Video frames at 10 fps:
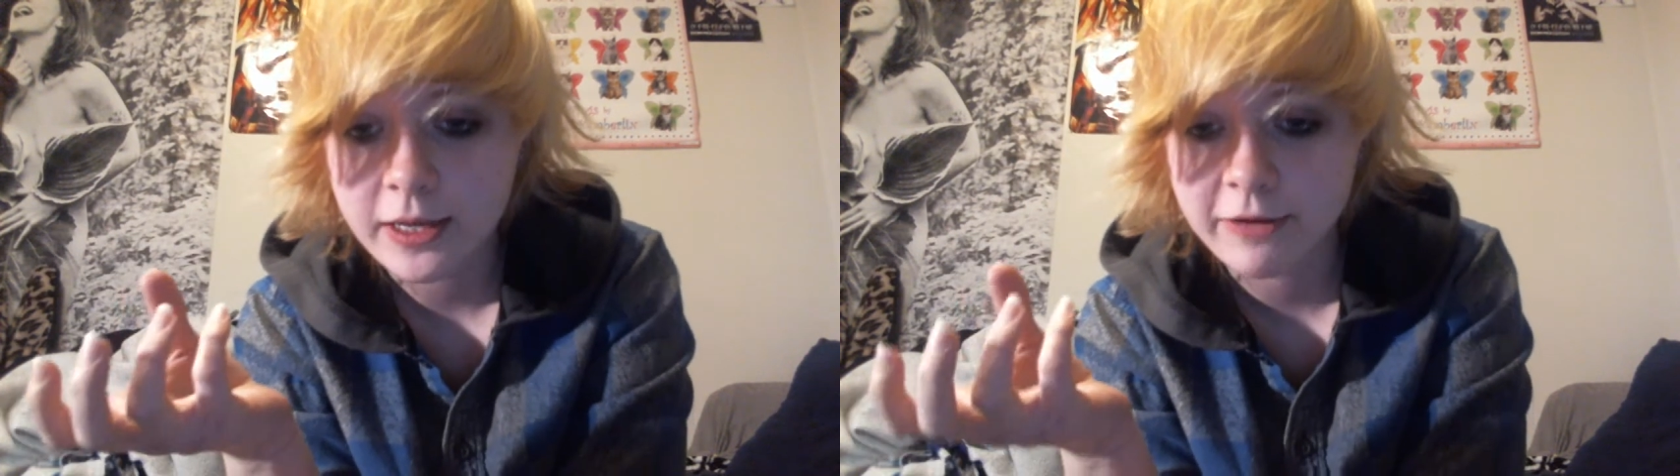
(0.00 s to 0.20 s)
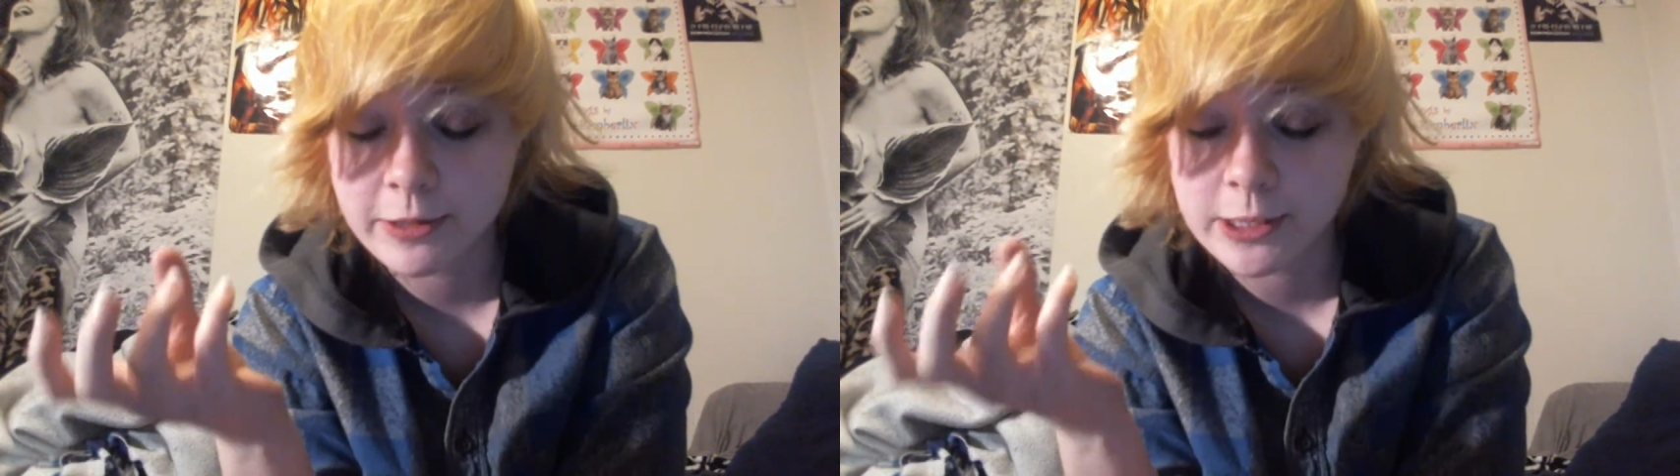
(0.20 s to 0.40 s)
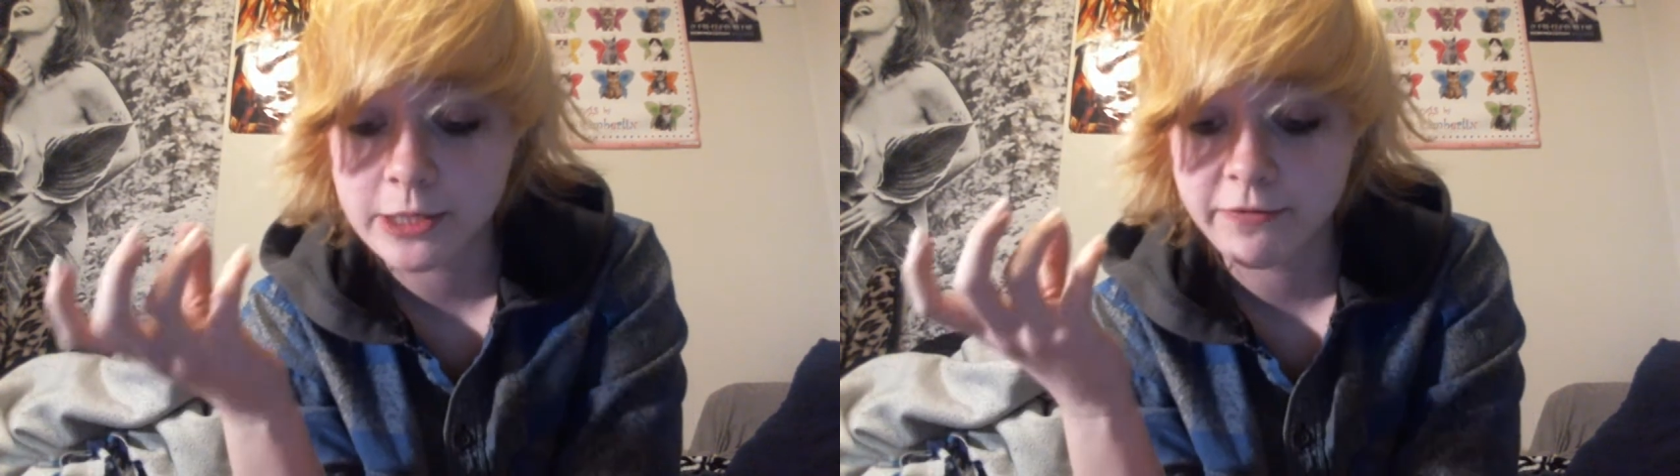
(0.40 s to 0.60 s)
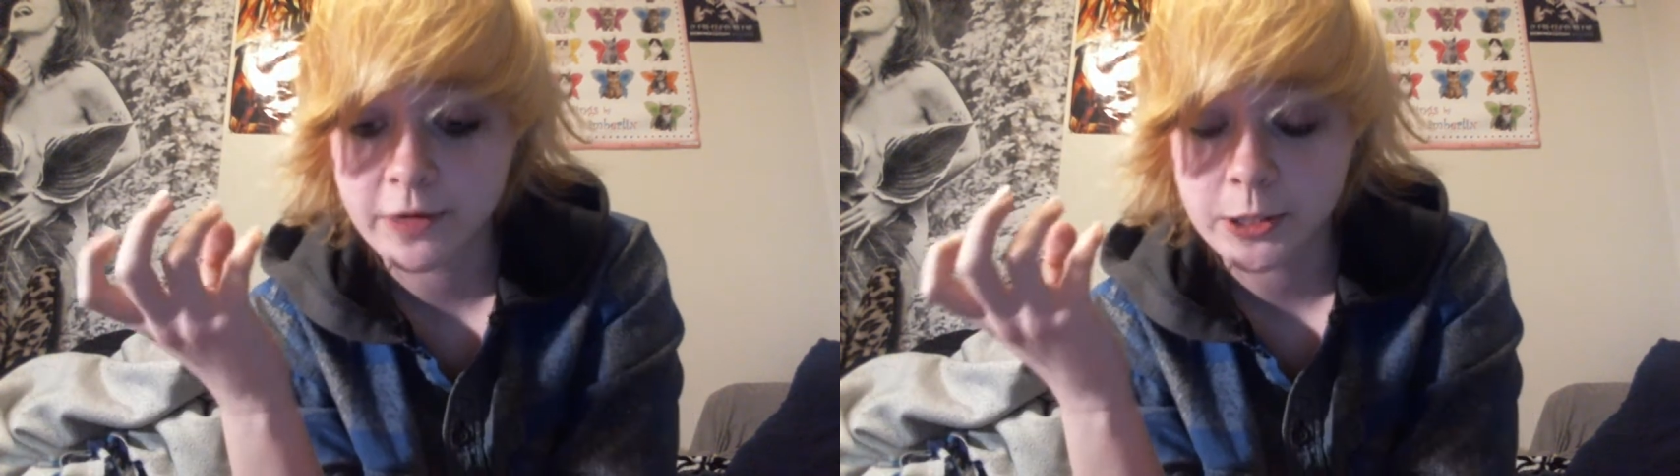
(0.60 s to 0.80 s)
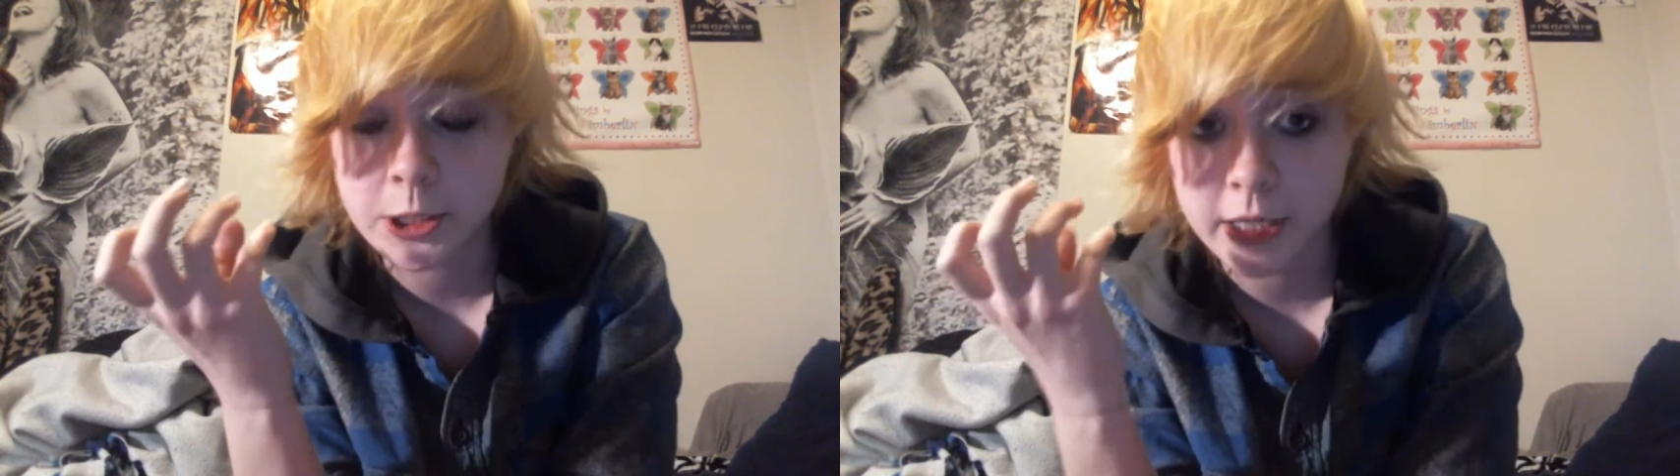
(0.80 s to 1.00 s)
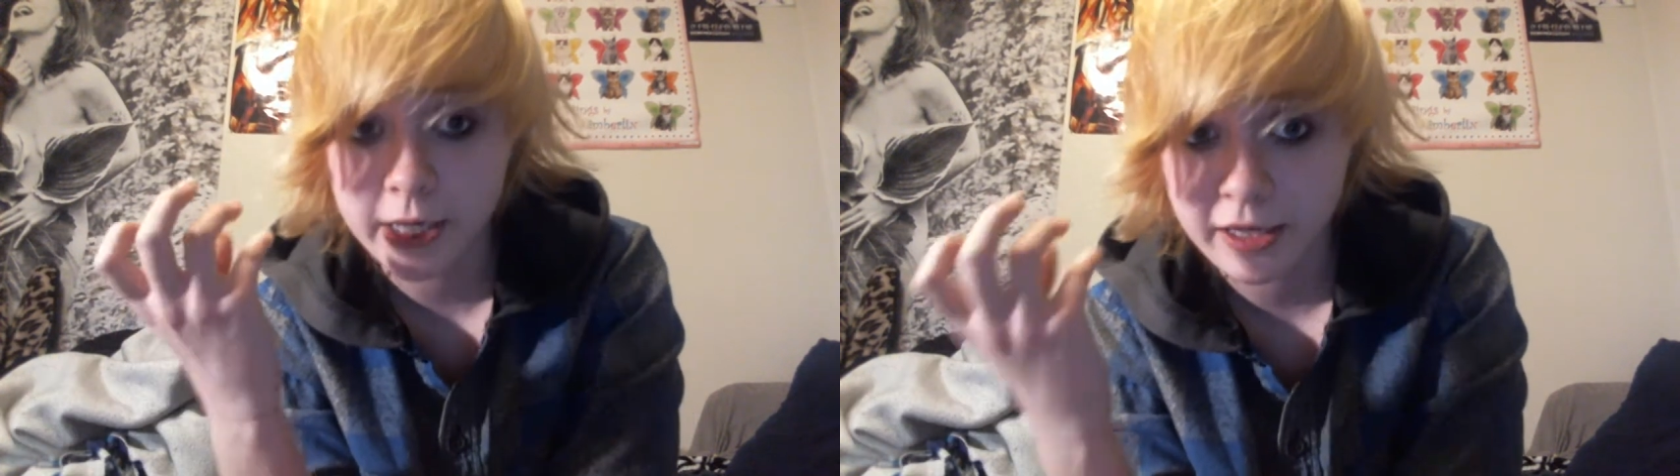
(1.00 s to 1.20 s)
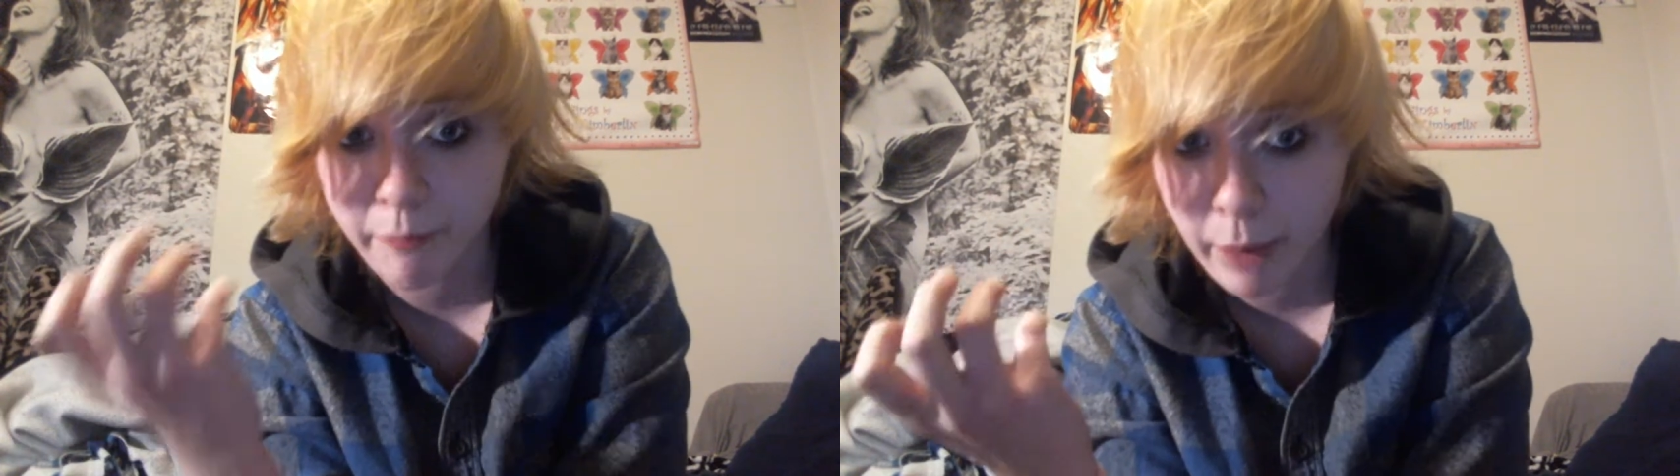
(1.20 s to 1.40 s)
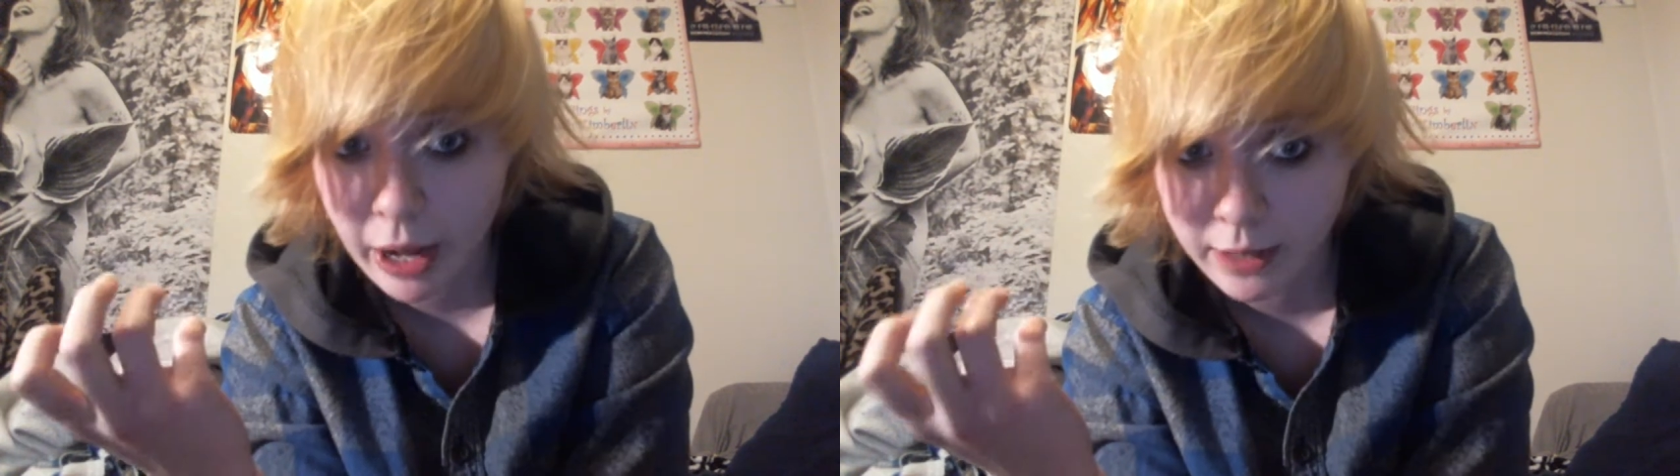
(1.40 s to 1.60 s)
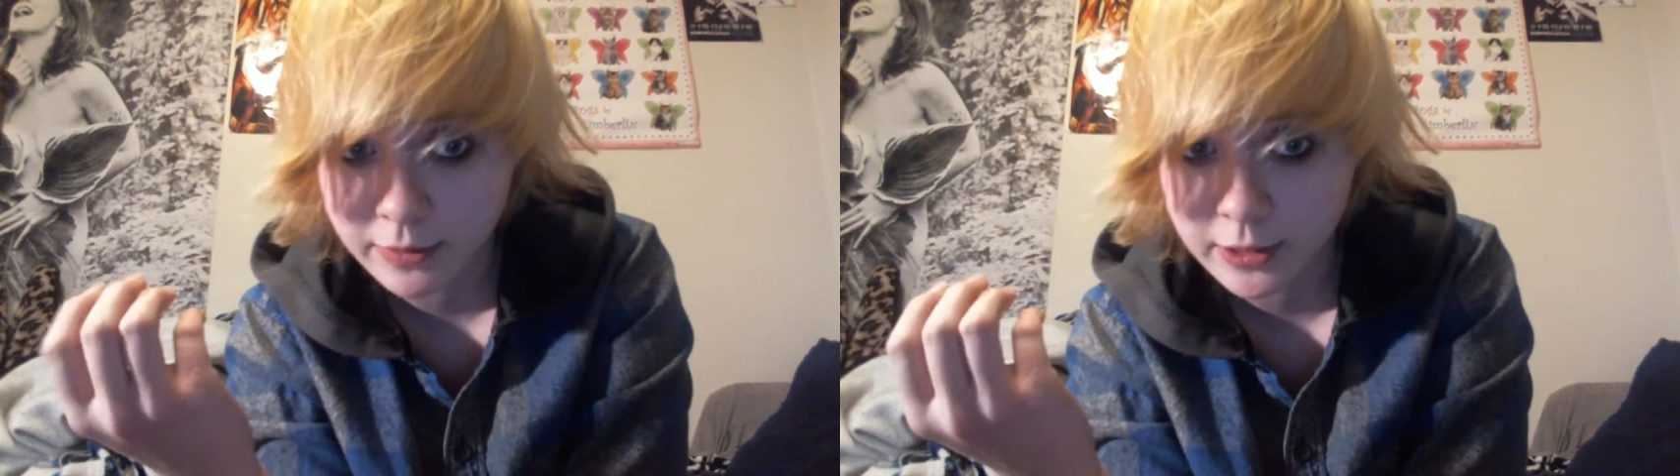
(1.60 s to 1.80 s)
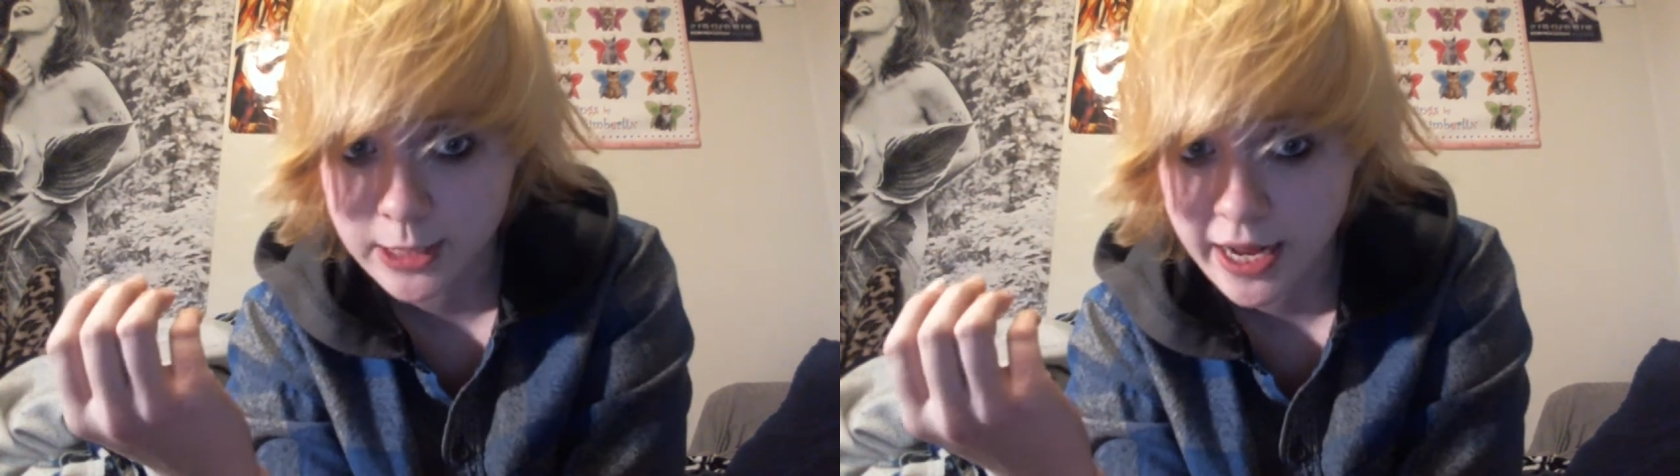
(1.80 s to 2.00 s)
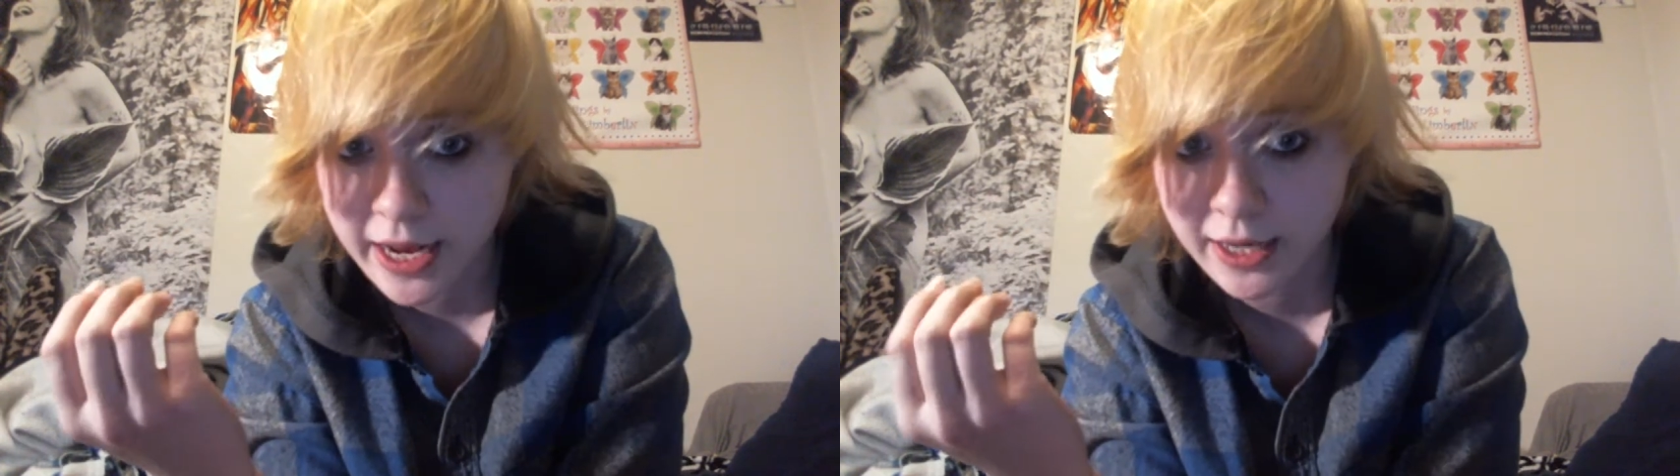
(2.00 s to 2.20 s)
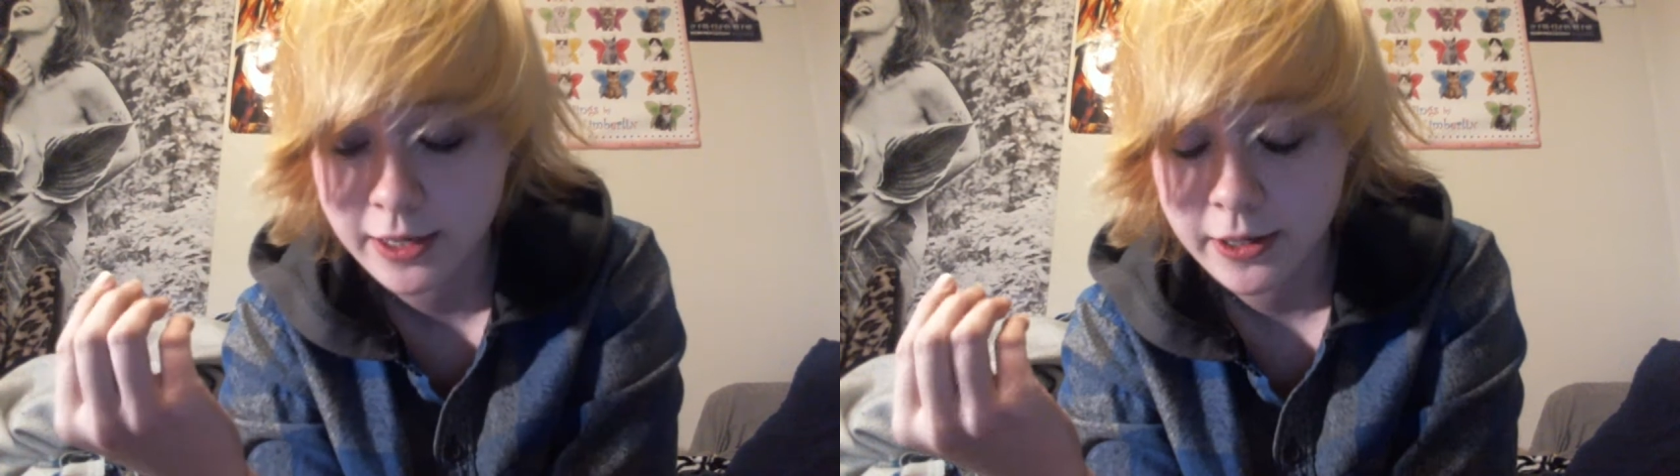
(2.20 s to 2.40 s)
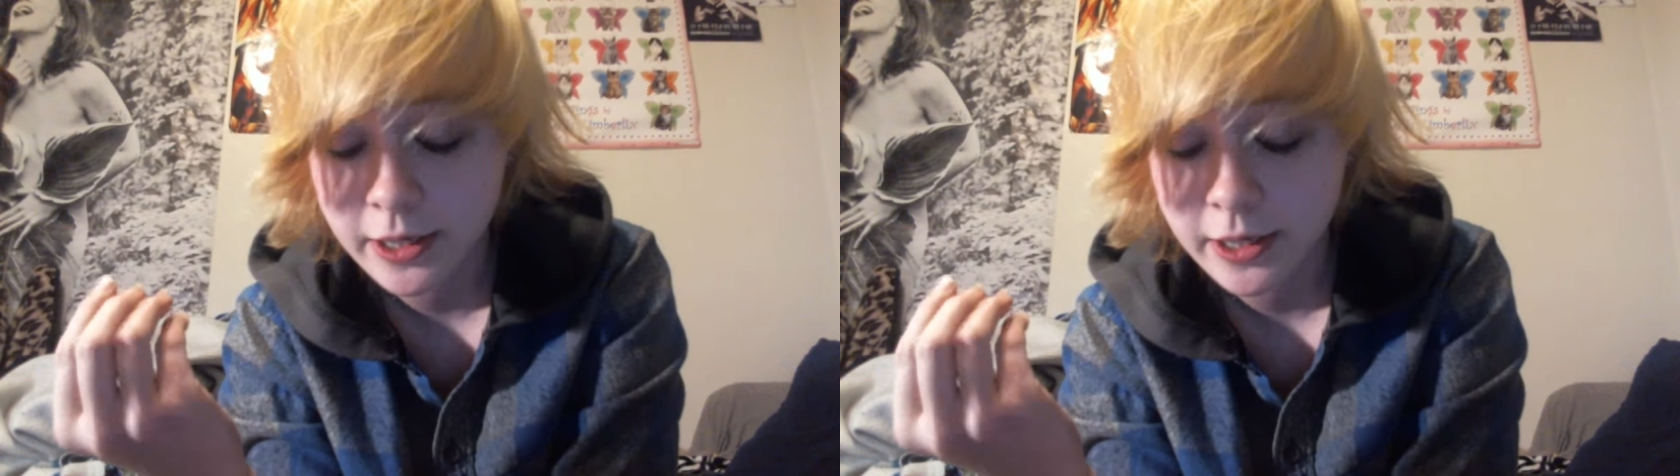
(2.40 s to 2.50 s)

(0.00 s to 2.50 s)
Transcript: And you see your fish sitting at the bottom of the tank.